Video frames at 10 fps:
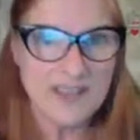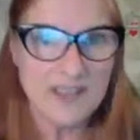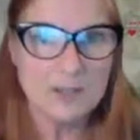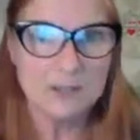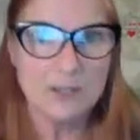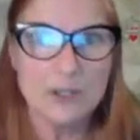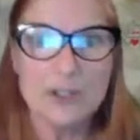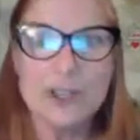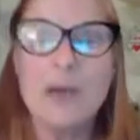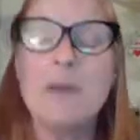that you've
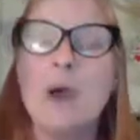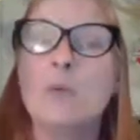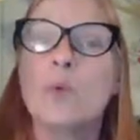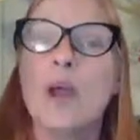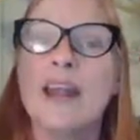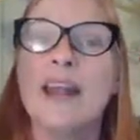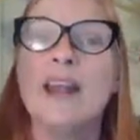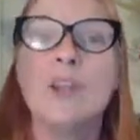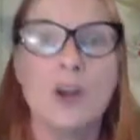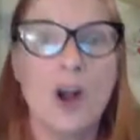learned about writing
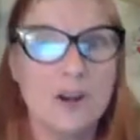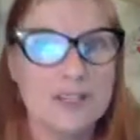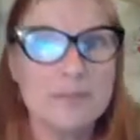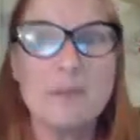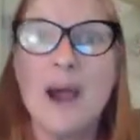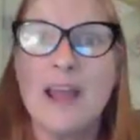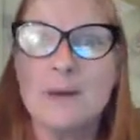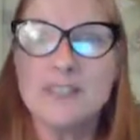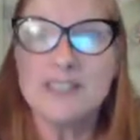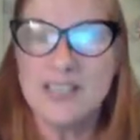your artist
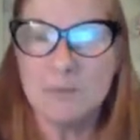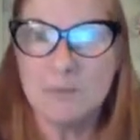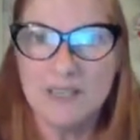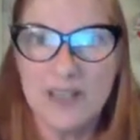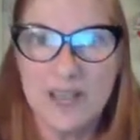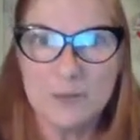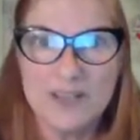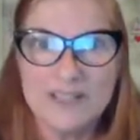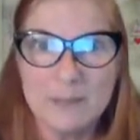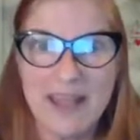bio, statement, and
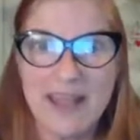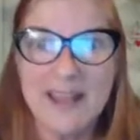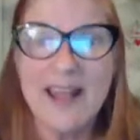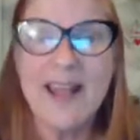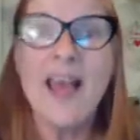resume.